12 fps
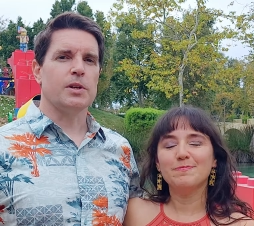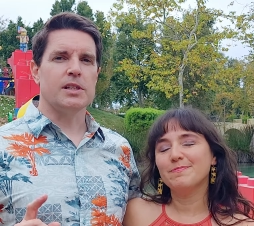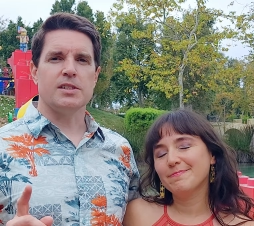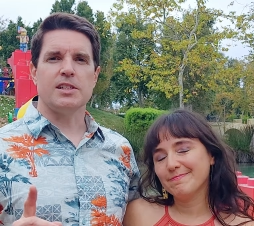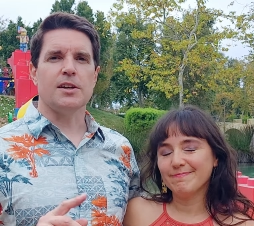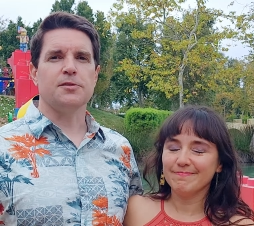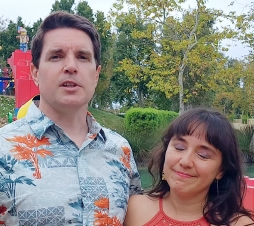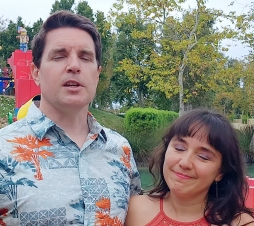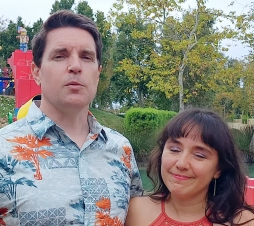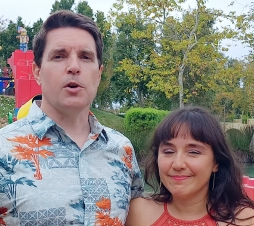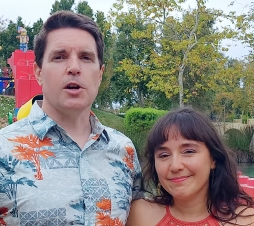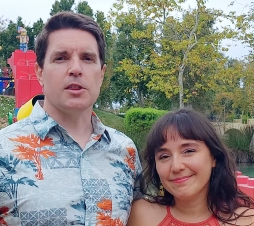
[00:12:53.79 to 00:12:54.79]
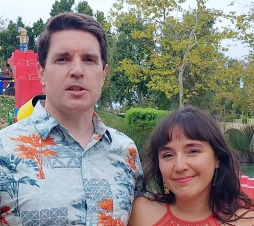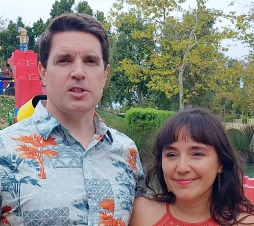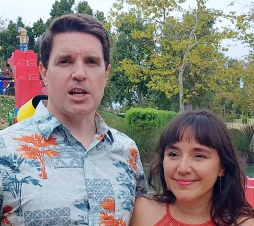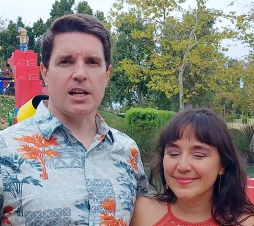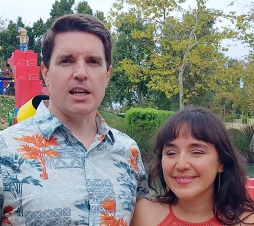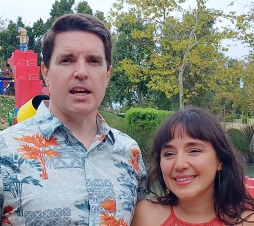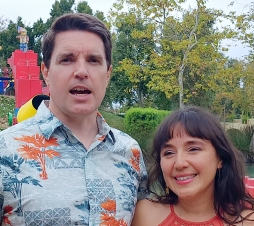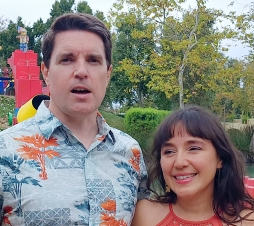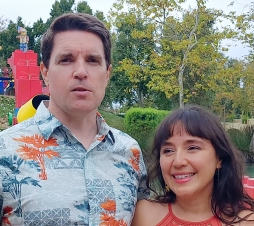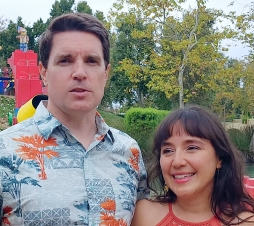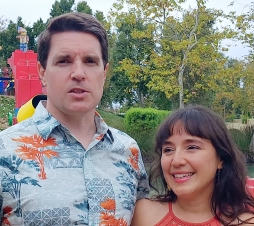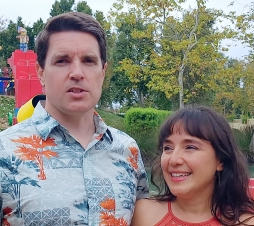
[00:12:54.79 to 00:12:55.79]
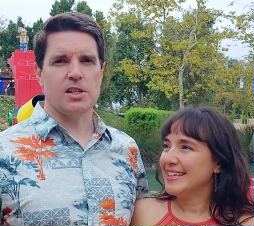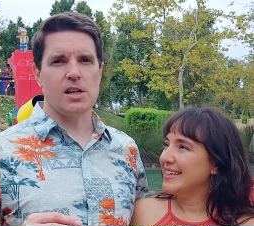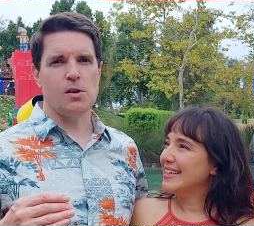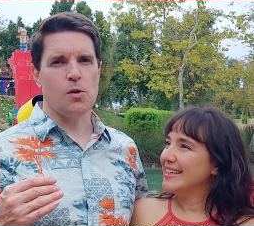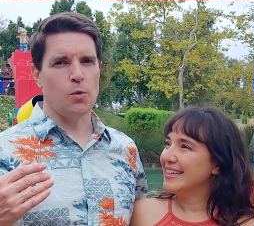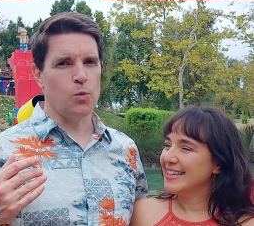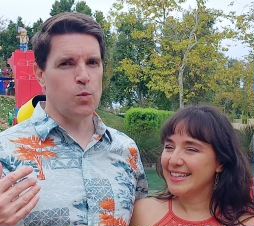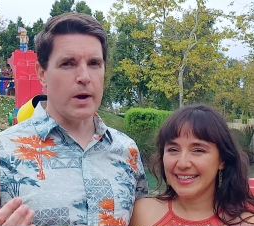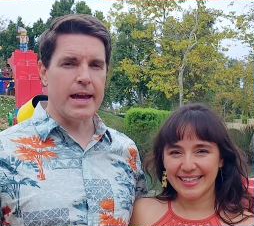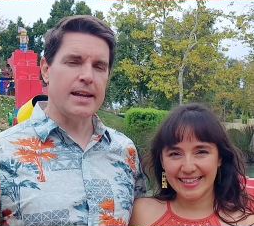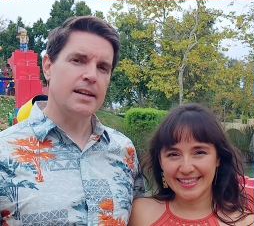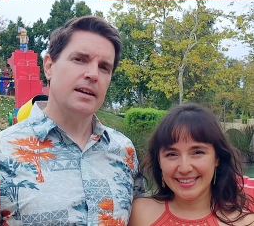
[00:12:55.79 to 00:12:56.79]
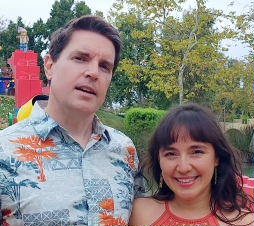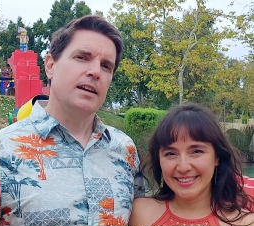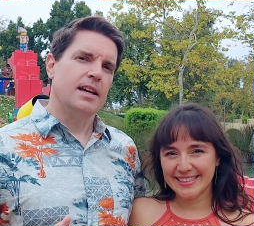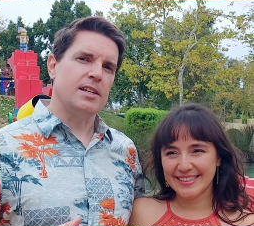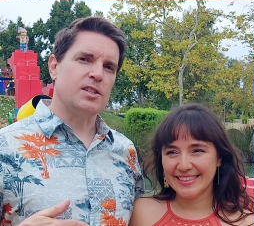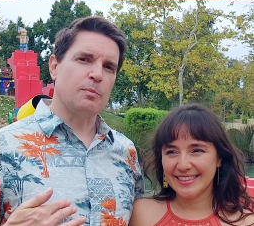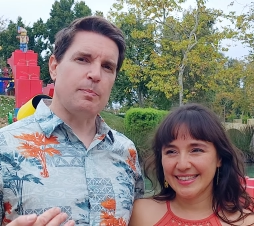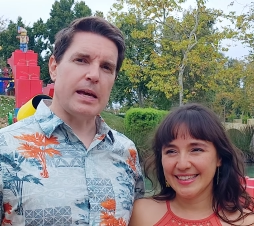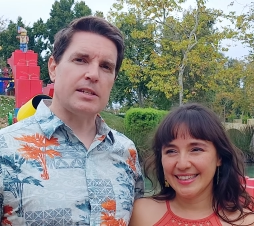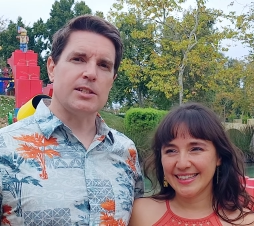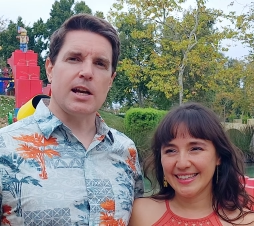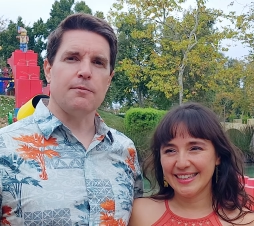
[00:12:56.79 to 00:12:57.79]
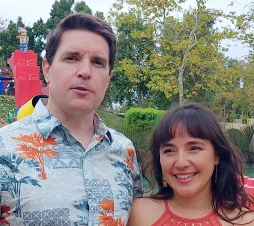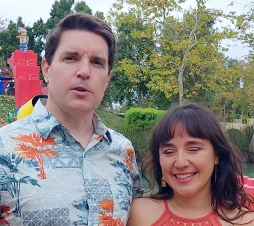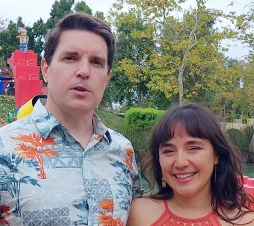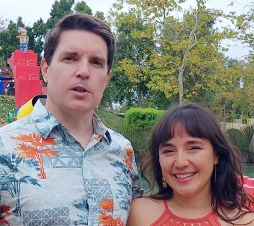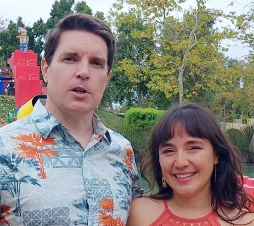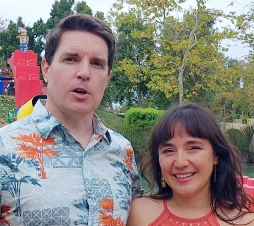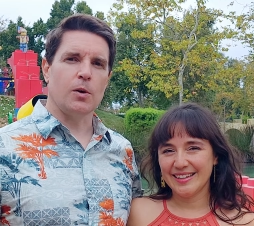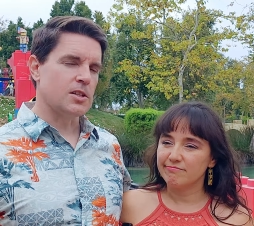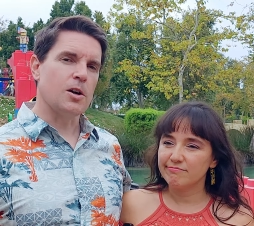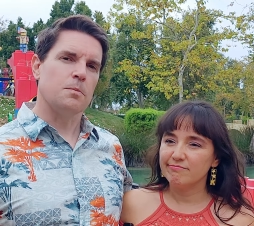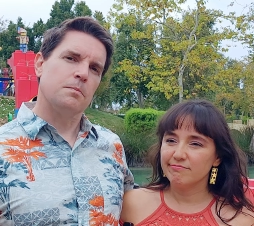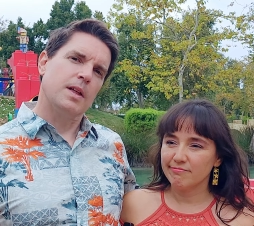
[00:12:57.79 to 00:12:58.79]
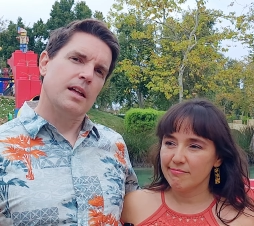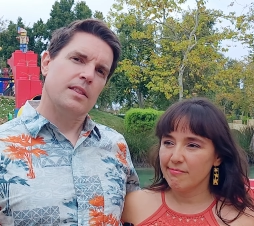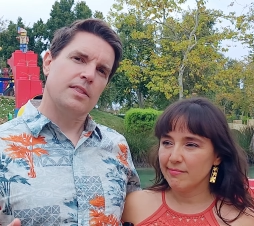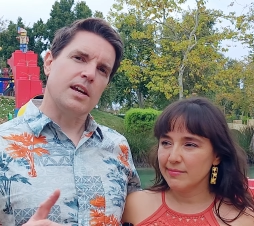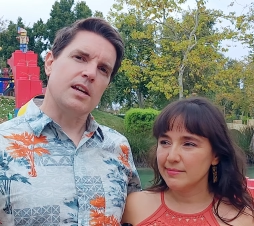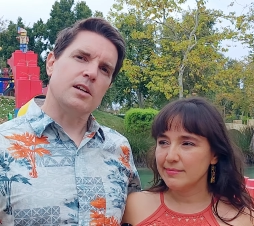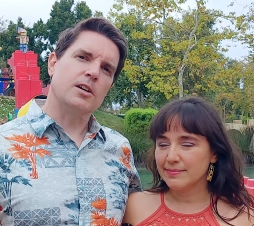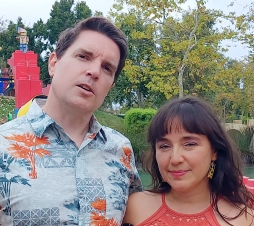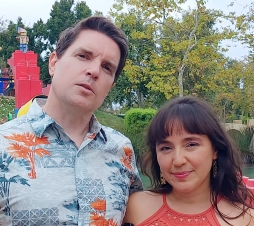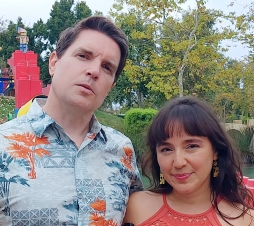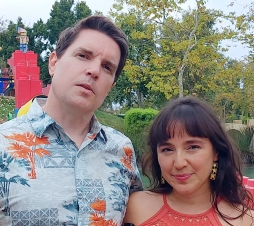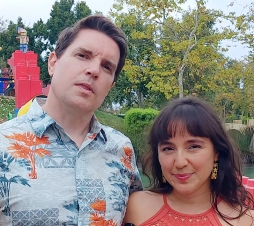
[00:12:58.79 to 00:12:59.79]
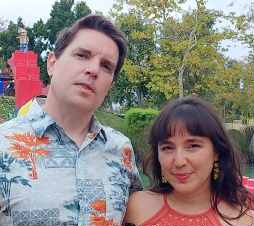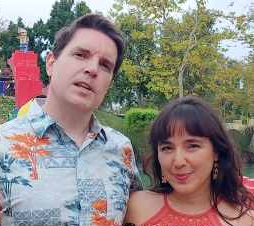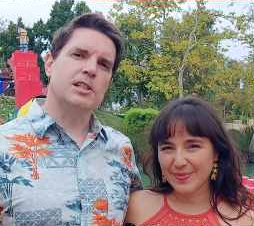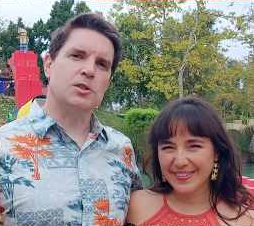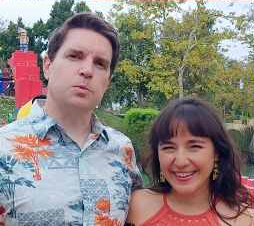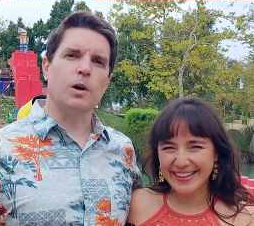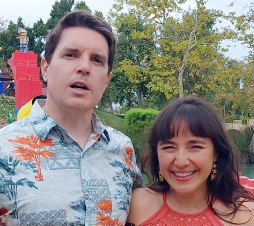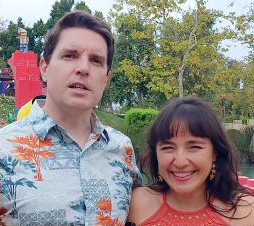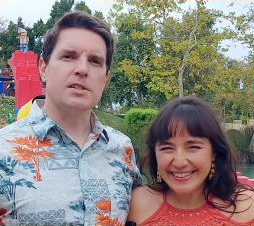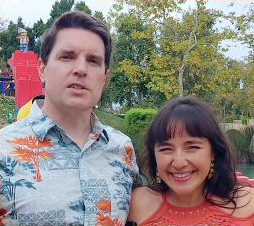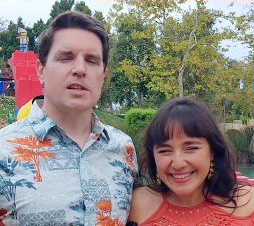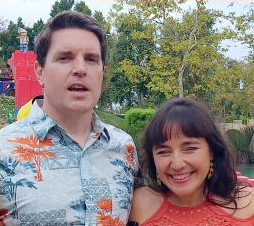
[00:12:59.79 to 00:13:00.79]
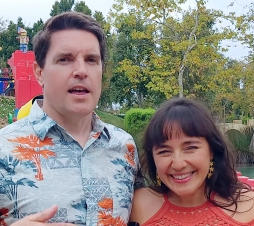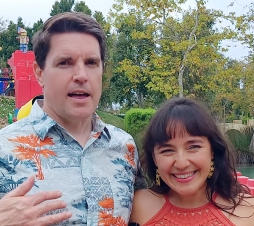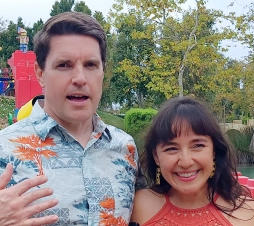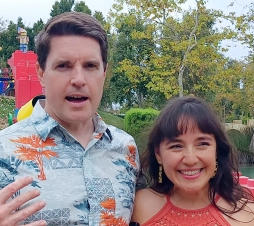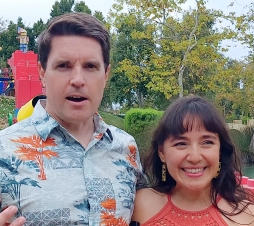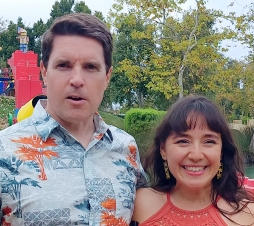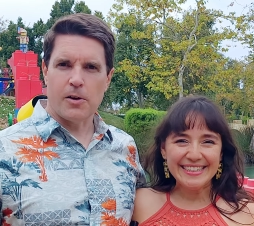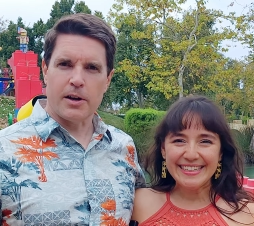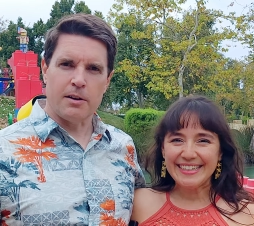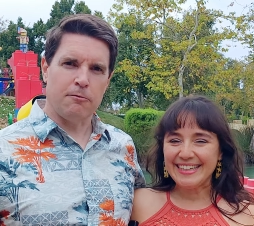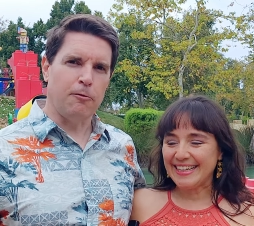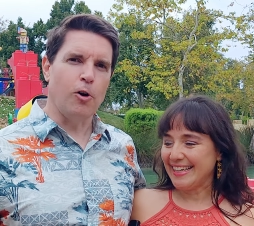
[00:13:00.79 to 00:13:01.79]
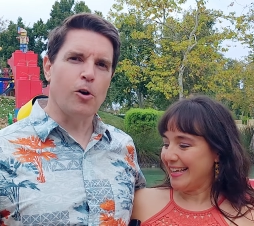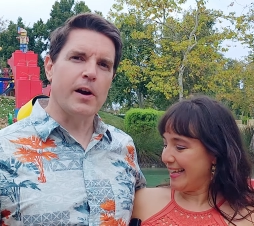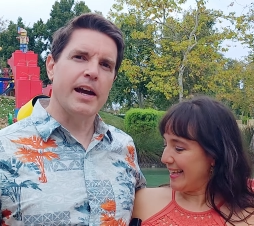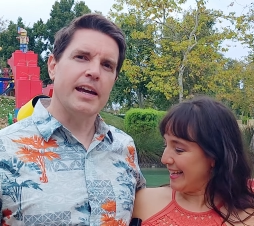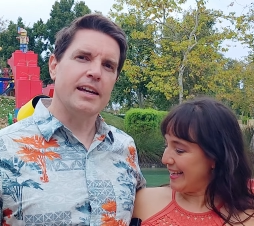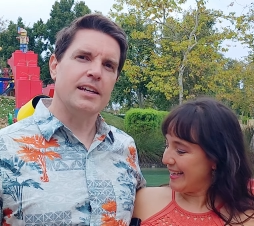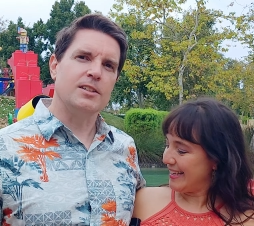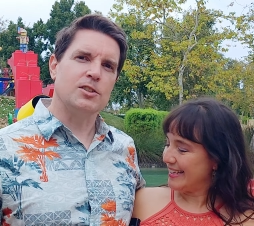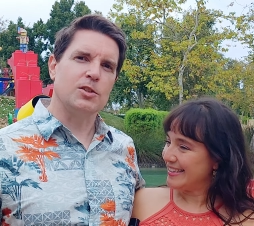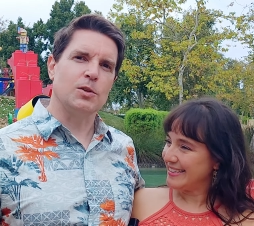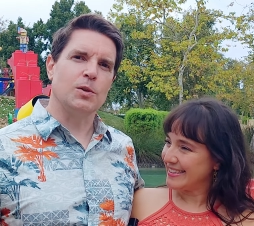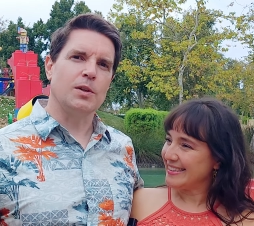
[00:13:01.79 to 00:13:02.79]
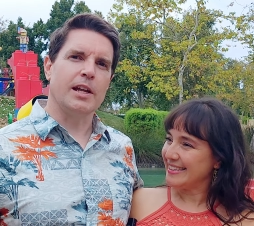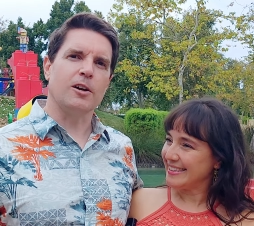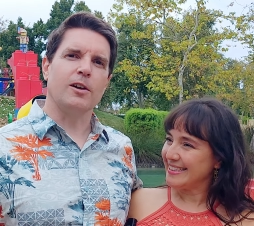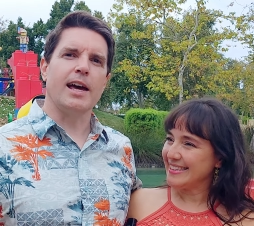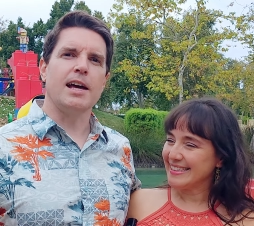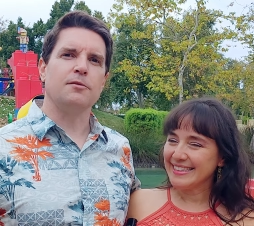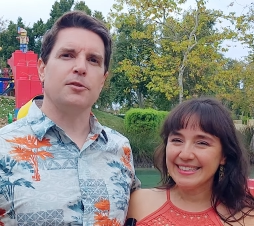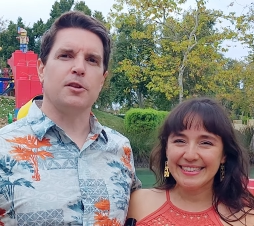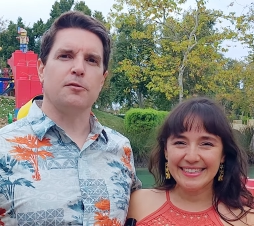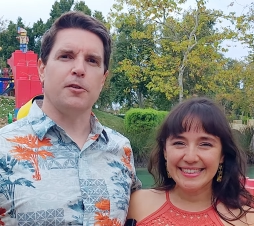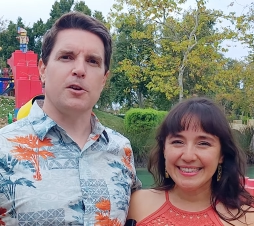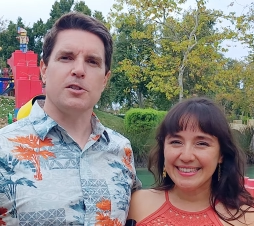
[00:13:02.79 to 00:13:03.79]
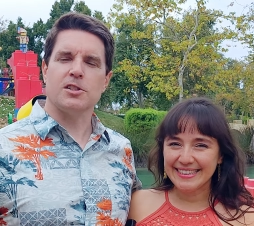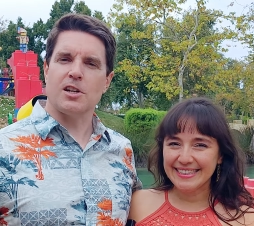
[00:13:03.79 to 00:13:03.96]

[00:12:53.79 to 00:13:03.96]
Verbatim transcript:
Speaker 1: it is definitely worth checking out to see when is the best time for you to go. So there you go. This was our foray into Legoland for the first